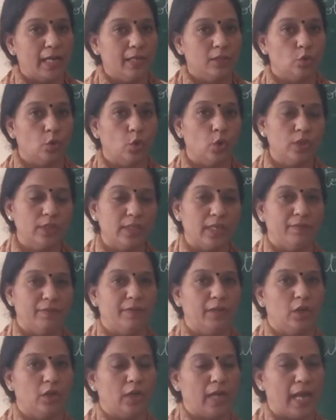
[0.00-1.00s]
those
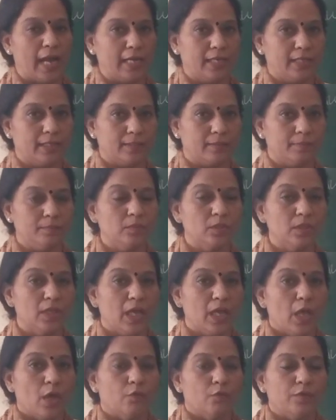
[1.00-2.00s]
living organisms
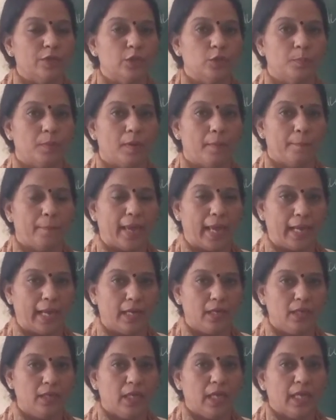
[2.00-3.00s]
which
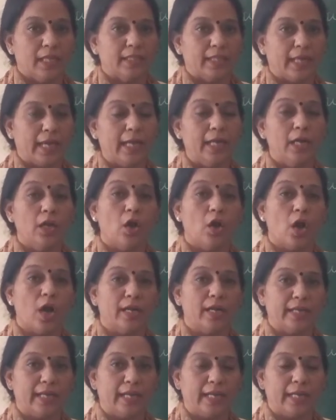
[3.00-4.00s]
prepare their
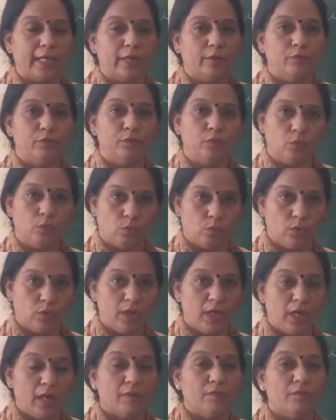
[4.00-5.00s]
organic
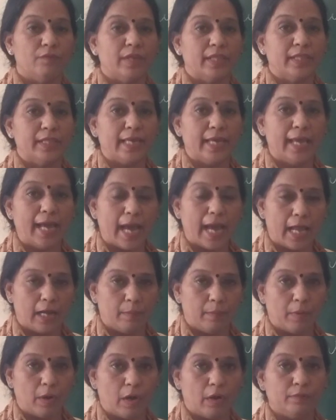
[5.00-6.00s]
food with the
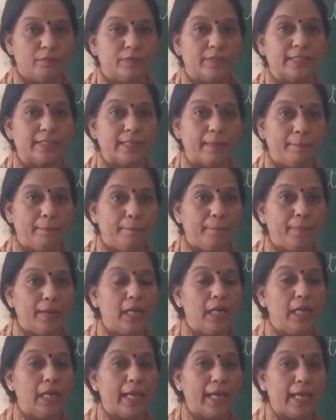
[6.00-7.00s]
help of simple
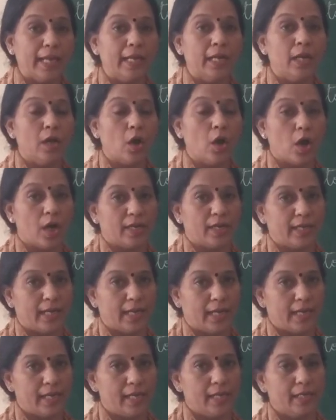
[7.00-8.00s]

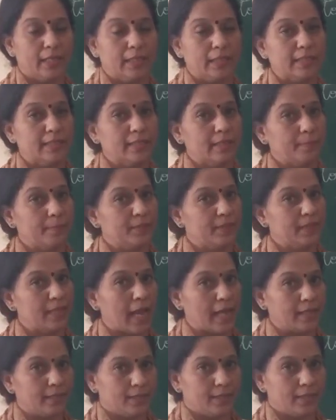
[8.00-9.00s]
inorganic
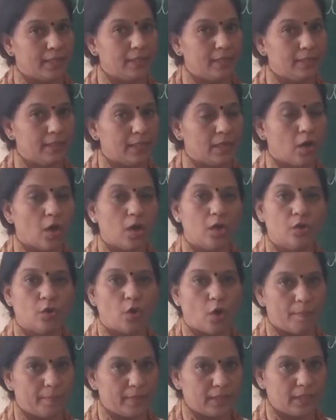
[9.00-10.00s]
substances or
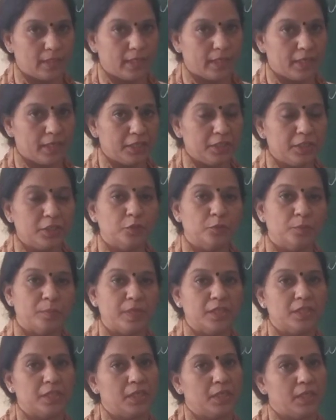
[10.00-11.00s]
raw materials
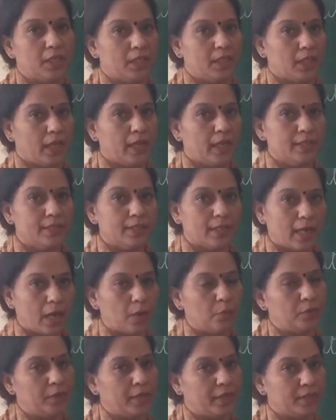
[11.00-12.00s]
present in their
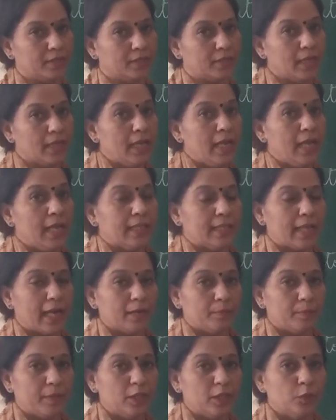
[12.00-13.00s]
surroundings.
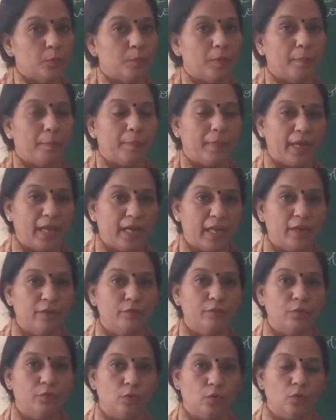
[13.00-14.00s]
That means
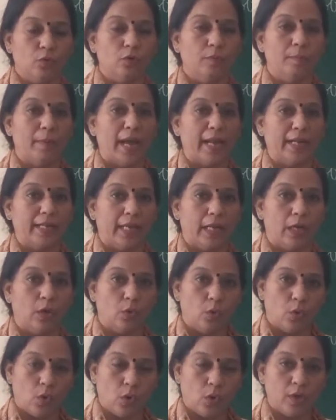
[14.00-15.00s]
preparing food by their
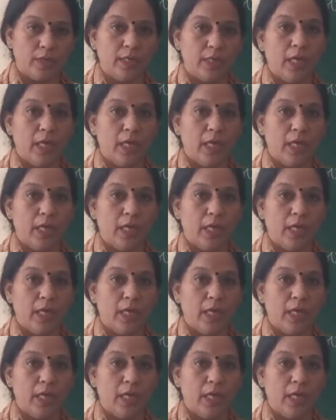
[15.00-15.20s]
own,